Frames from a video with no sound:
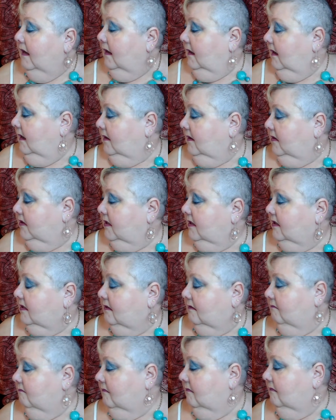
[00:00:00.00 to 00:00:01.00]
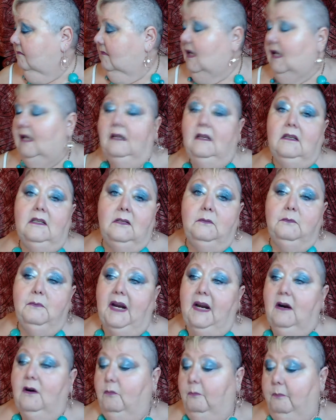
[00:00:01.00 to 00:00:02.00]
And this is
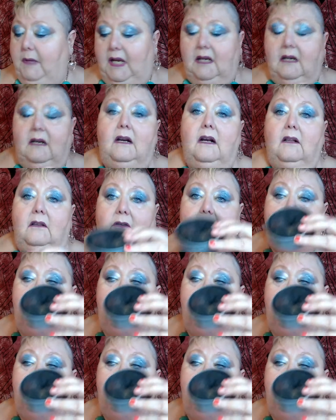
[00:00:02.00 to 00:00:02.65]
my homemade color